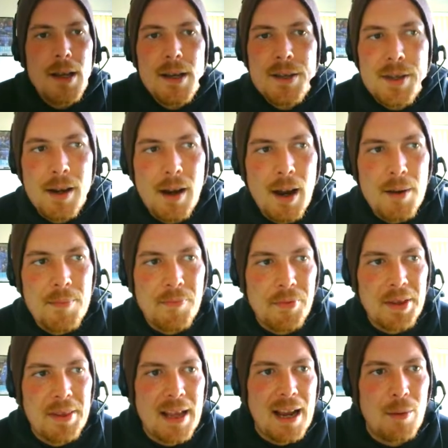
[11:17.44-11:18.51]
So
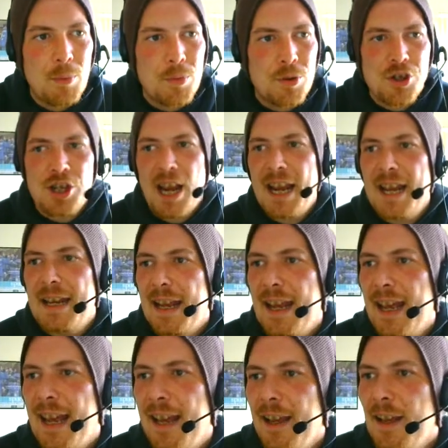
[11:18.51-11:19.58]
hopefully that will shade it
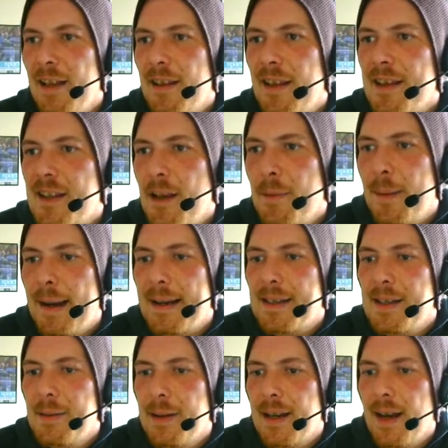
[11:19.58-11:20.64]
here. Let's go back
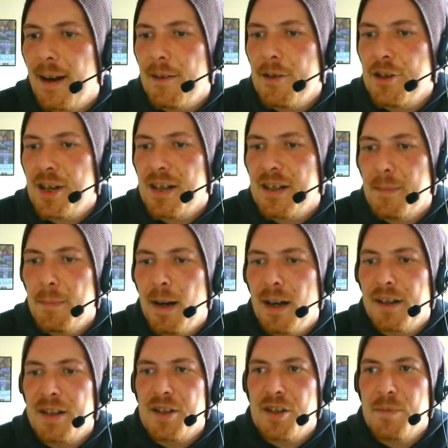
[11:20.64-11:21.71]
to encouraging,
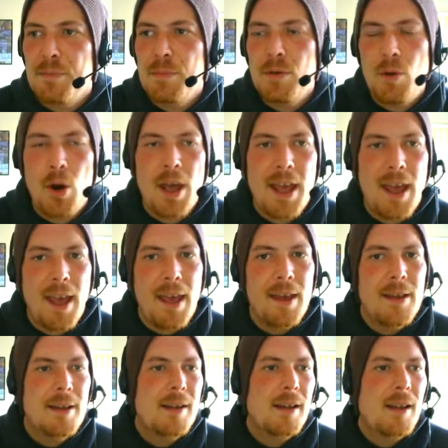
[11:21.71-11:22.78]
demanding some more here.
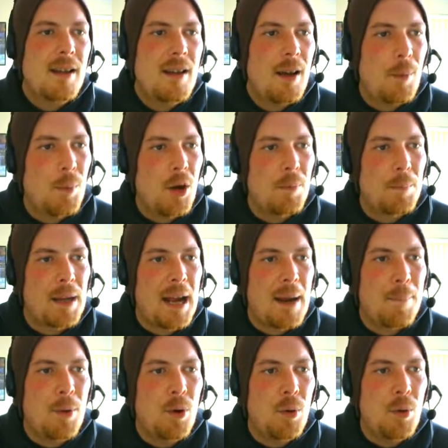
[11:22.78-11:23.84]
Come on,
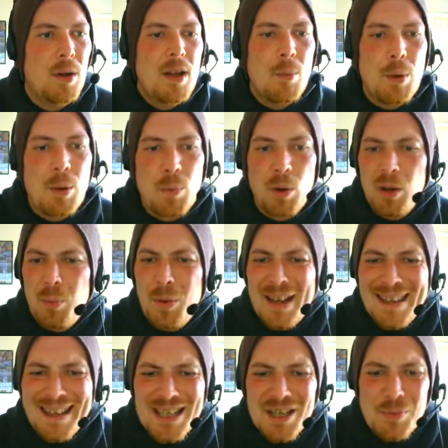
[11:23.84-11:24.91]
Blackpool. We want to
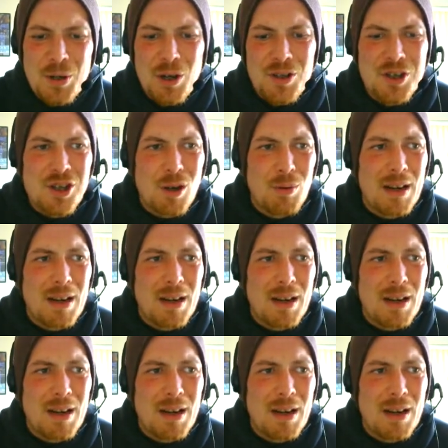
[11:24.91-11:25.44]
win this because we've got a sold